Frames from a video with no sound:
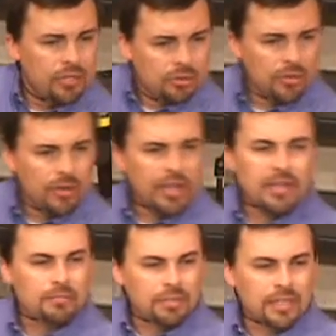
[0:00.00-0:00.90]
truly,
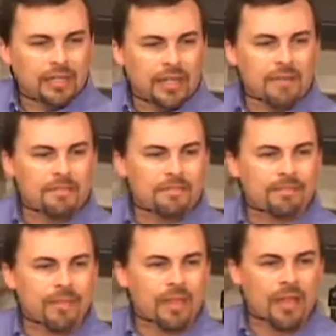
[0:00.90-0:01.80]
completely
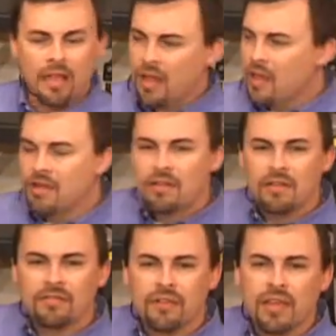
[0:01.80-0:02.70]

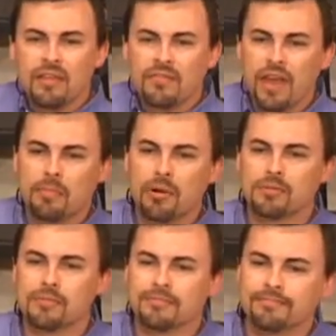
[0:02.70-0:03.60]
forgive that
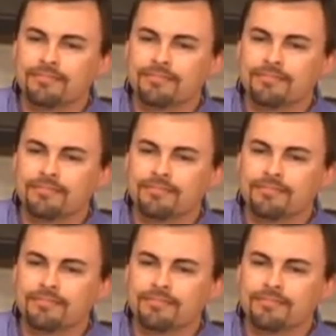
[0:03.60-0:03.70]
person?